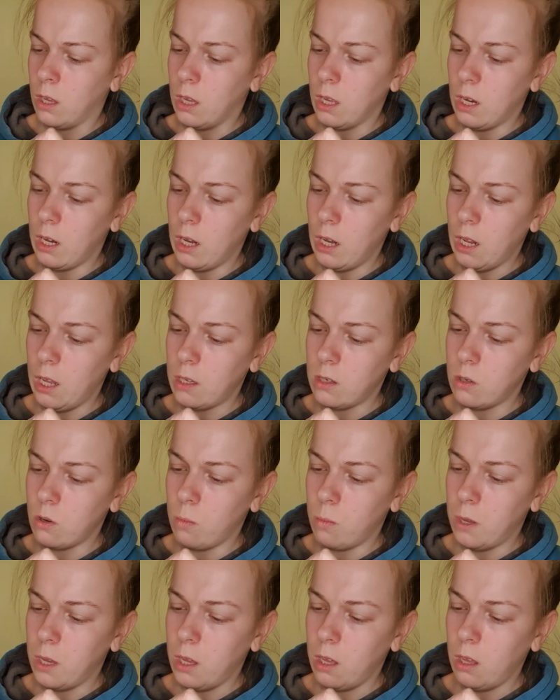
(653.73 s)
little
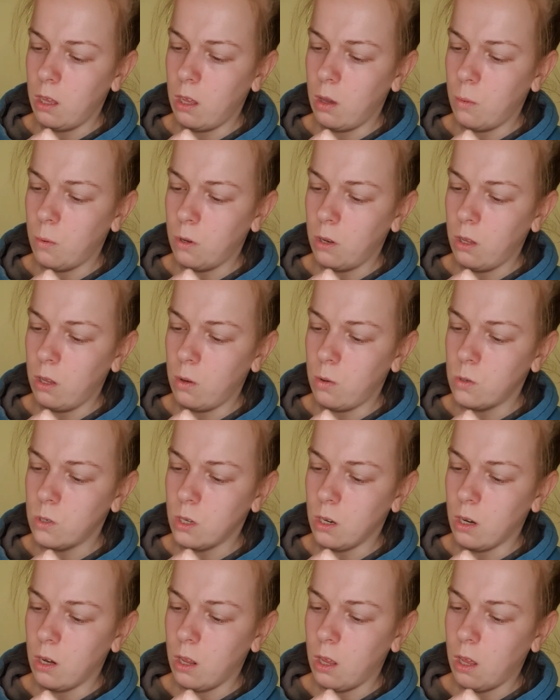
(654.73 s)
bit you would use
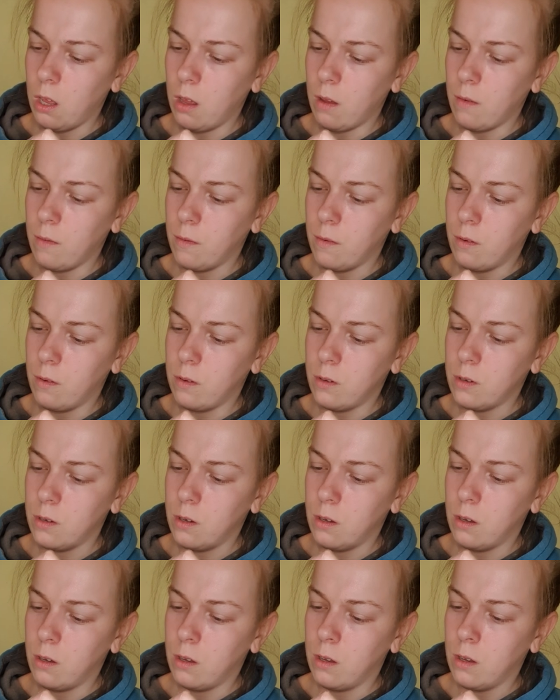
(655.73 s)
in here.
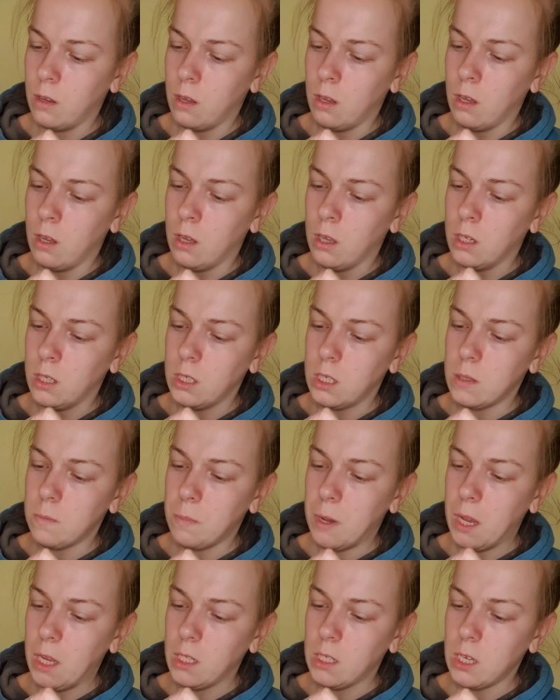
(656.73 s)
Just
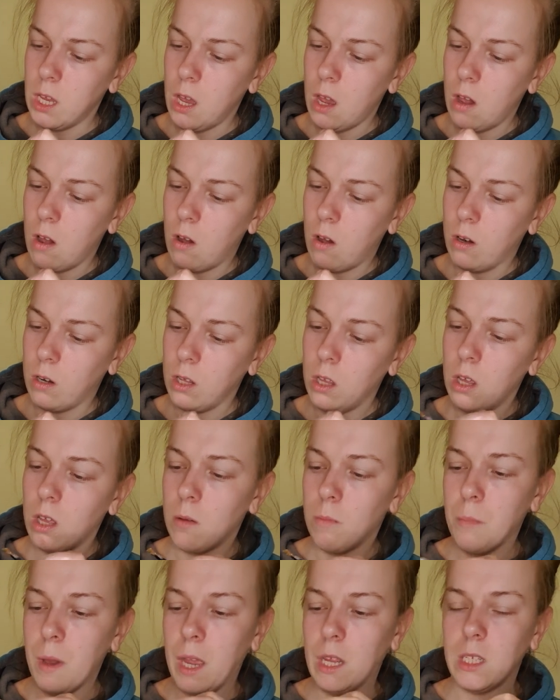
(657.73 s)
paint it on. You
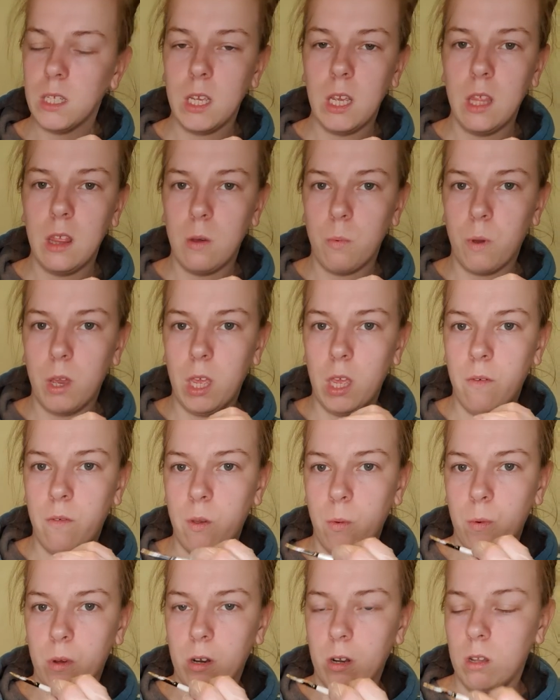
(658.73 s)
can paint it either way if you
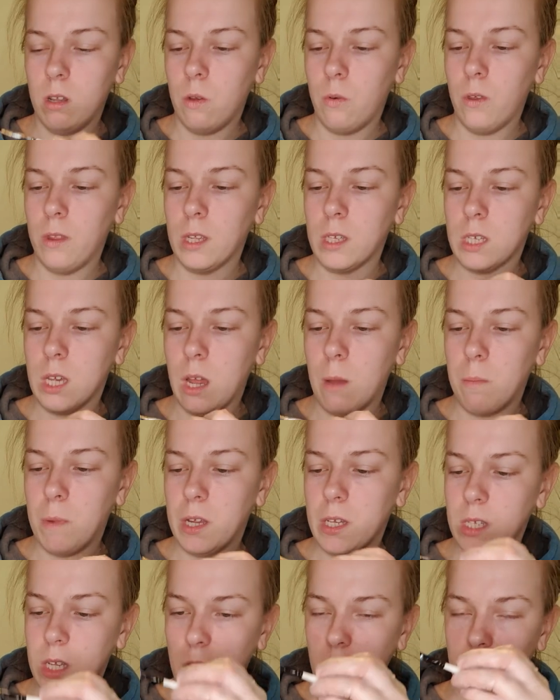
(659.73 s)
want to do it the side by
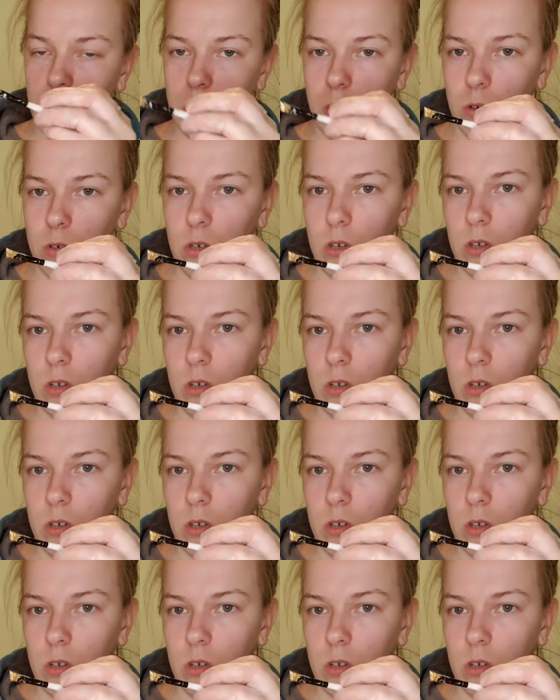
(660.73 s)
sides, or you